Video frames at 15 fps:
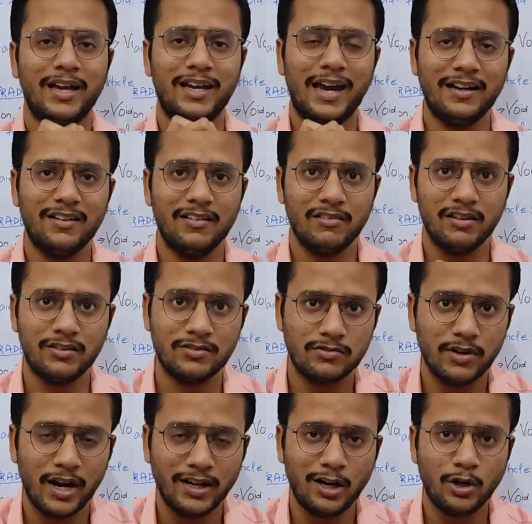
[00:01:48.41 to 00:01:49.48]
get a
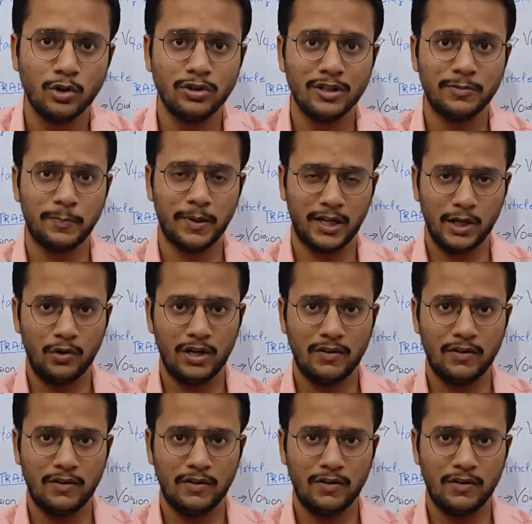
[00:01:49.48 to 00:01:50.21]
restraint to this particular